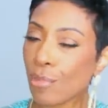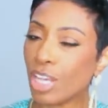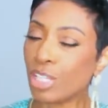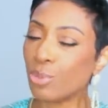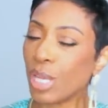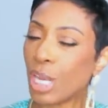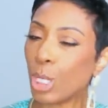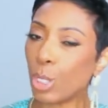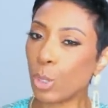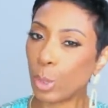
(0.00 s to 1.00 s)
because we got a
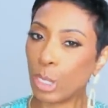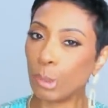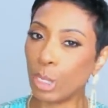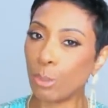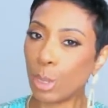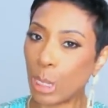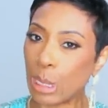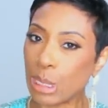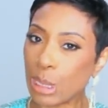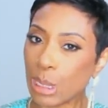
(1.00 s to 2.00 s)
little cream linen
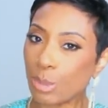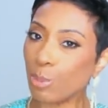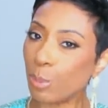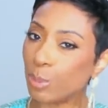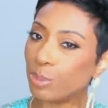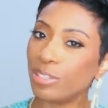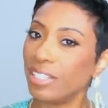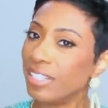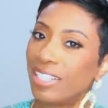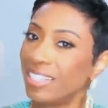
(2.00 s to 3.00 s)
blazers. Remember?
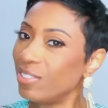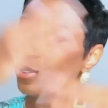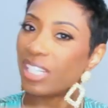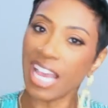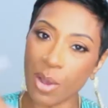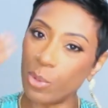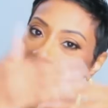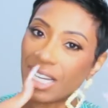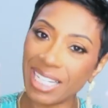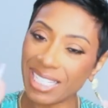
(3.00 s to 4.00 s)
You see how
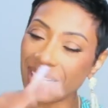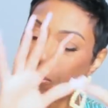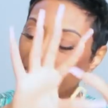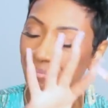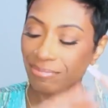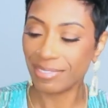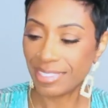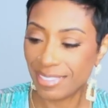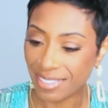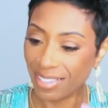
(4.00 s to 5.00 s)
watercolors come?
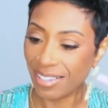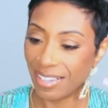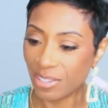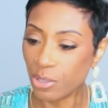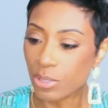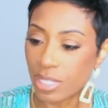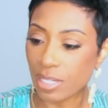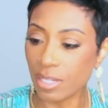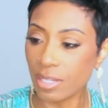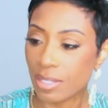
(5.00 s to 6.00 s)
You
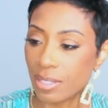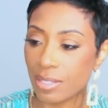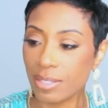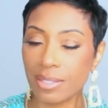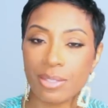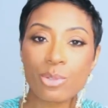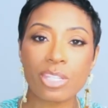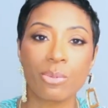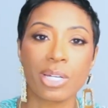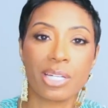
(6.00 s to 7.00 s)
see. You
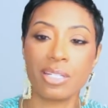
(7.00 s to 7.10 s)
see what it